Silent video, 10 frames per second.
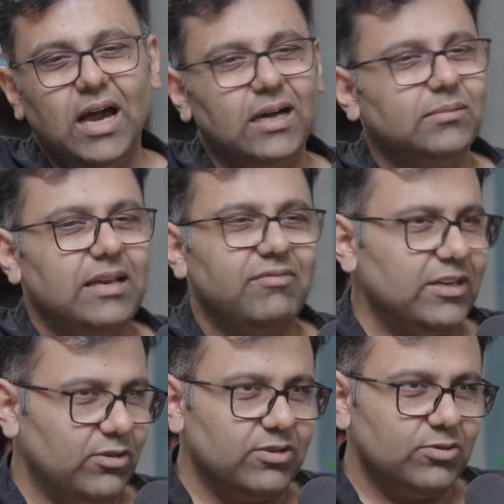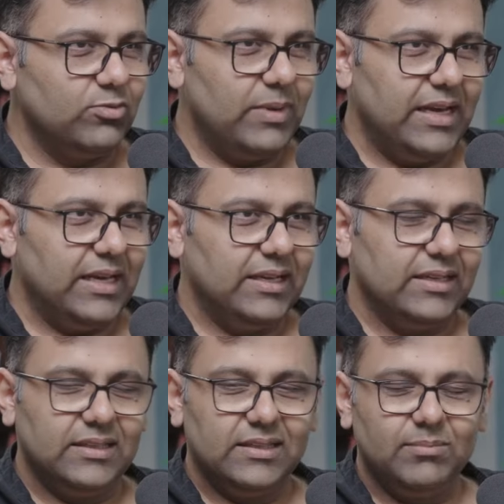Uh, then went on to do my
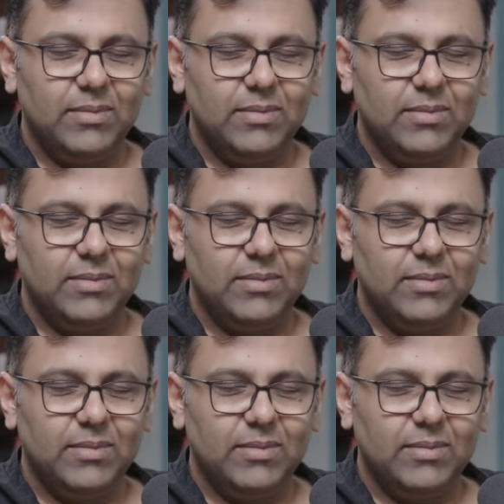uh,